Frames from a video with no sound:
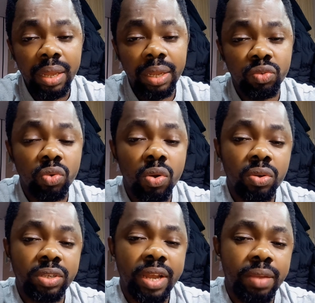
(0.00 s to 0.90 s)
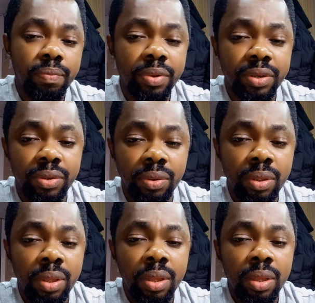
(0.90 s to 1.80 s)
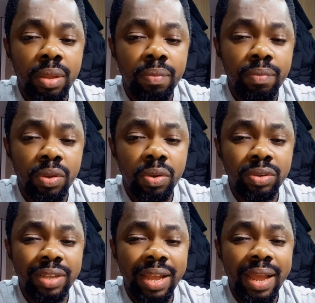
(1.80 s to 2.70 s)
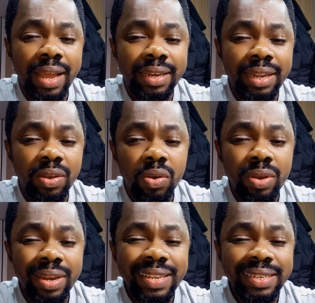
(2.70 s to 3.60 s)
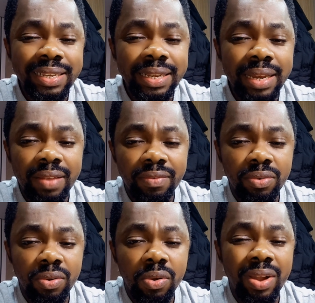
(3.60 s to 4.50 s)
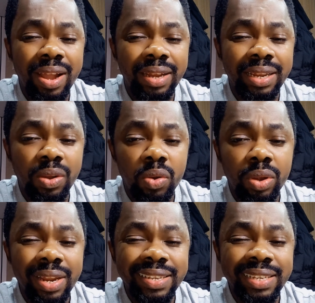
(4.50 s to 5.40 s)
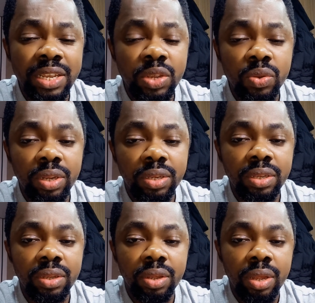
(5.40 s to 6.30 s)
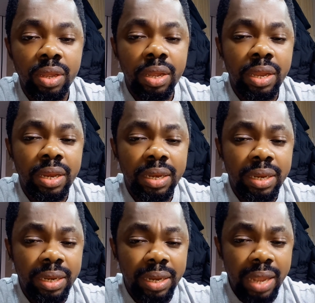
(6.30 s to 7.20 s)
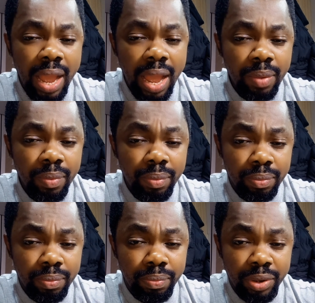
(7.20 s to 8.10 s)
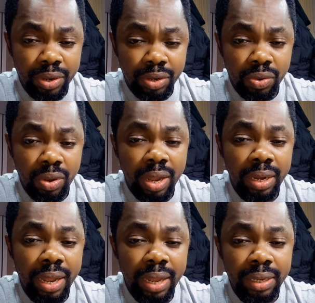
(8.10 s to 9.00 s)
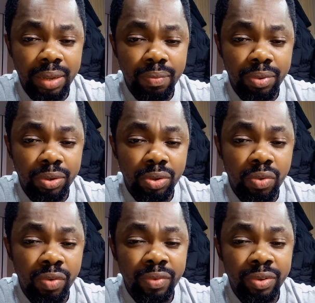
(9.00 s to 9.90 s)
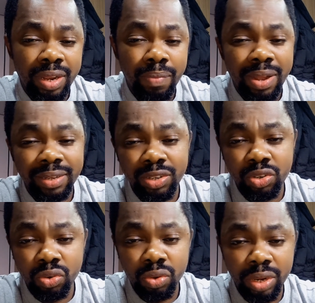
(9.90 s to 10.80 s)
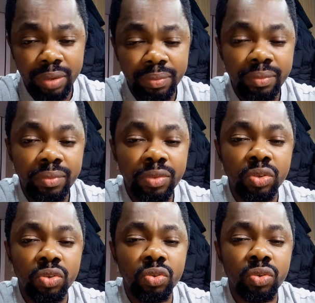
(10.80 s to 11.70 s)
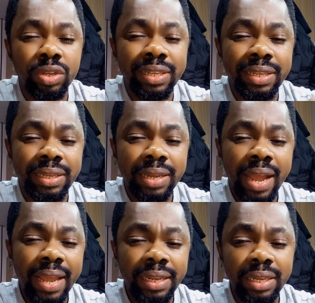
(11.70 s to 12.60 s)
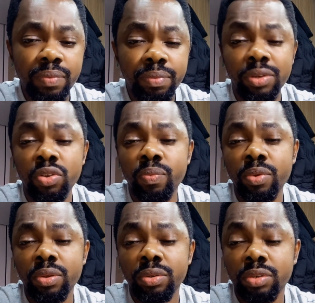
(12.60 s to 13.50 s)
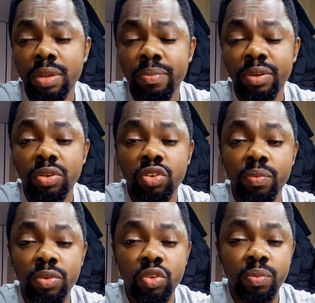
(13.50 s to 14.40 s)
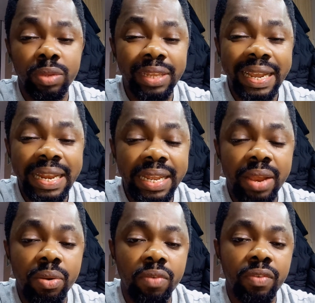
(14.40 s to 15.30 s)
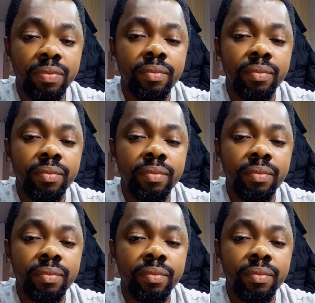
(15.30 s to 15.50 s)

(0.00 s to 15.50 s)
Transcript: it will cause high pressure, because at the condensing level or at the condensing unit, the high pressure and high temperature refrigerant passes through there. So the high temperature is supposed to be taken care of